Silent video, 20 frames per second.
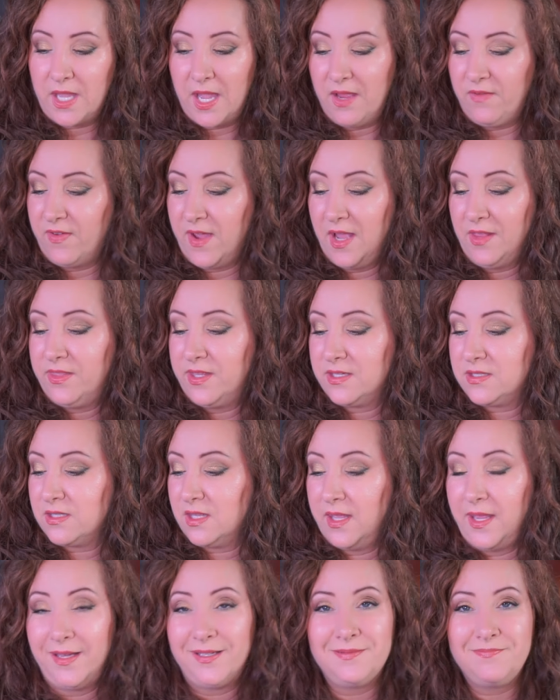I've had this
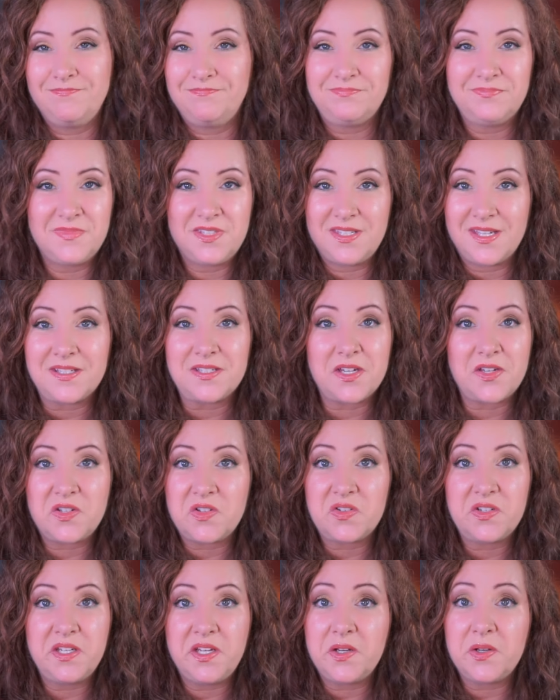like
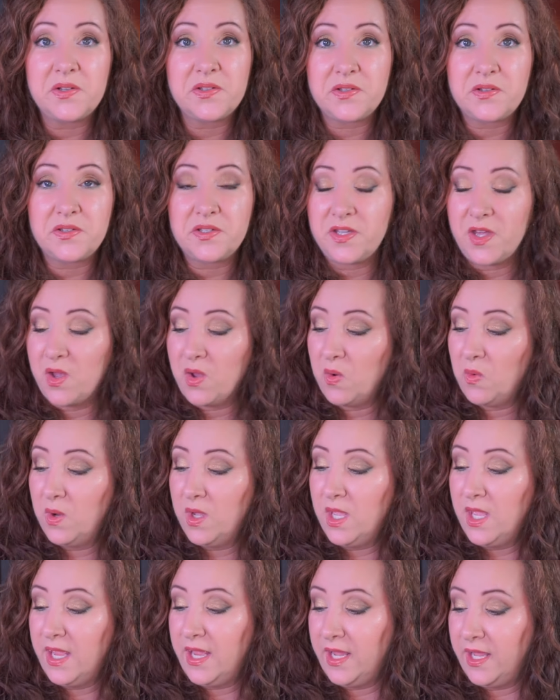600 years or so.
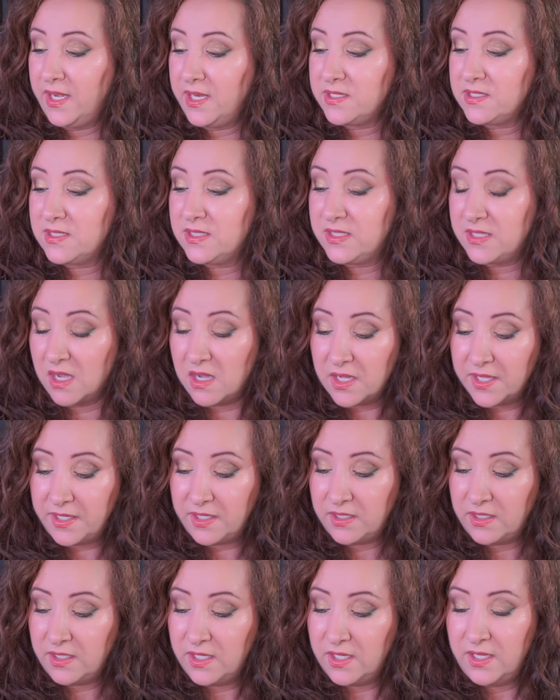It is
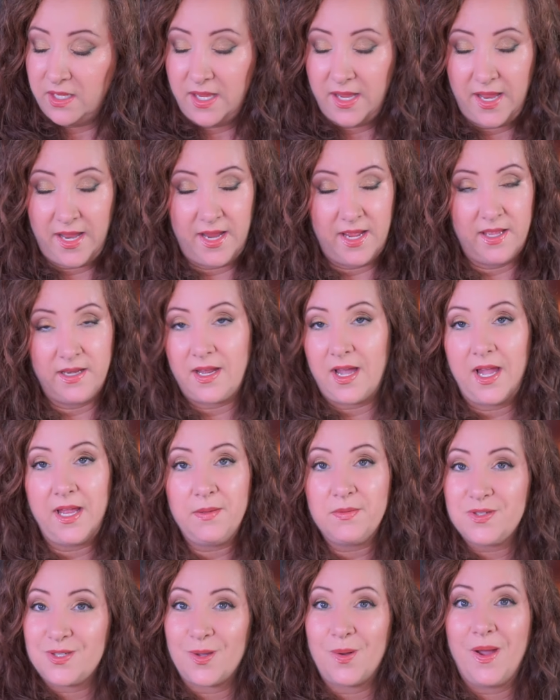done and I
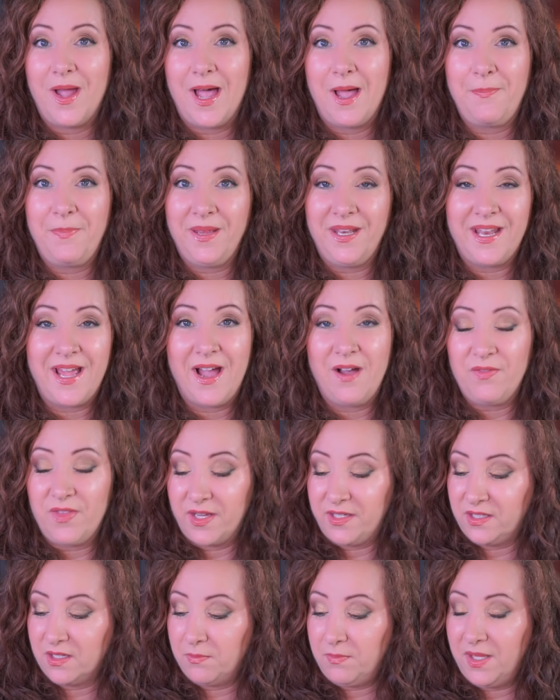am so happy to have
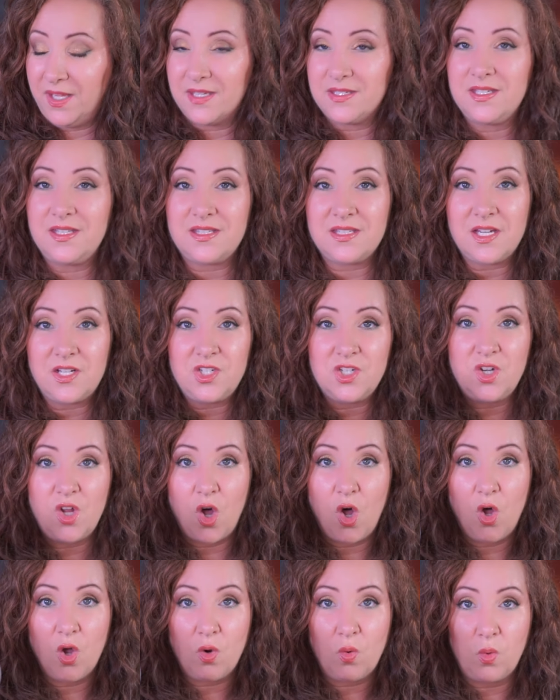that done because it's such an
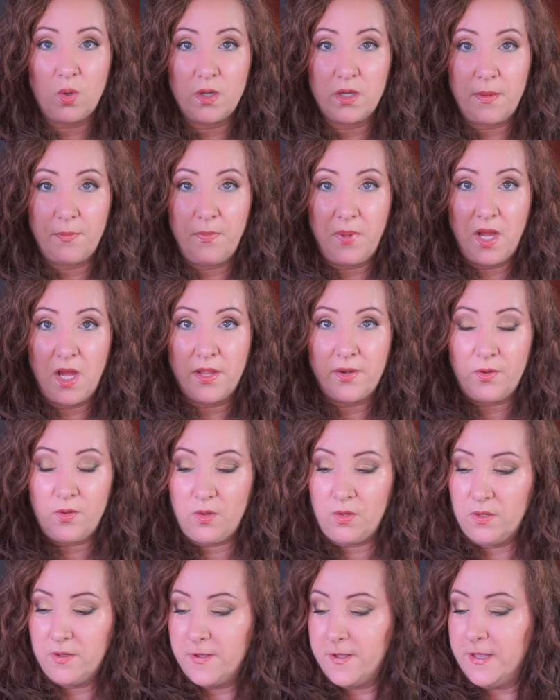awkward
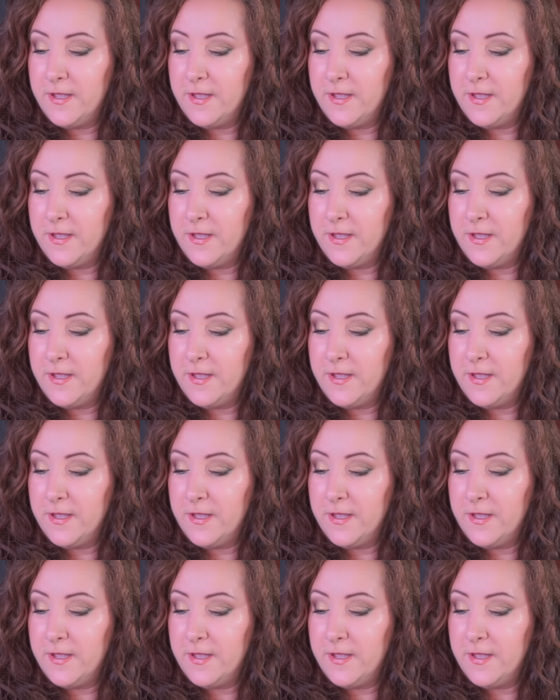bottle.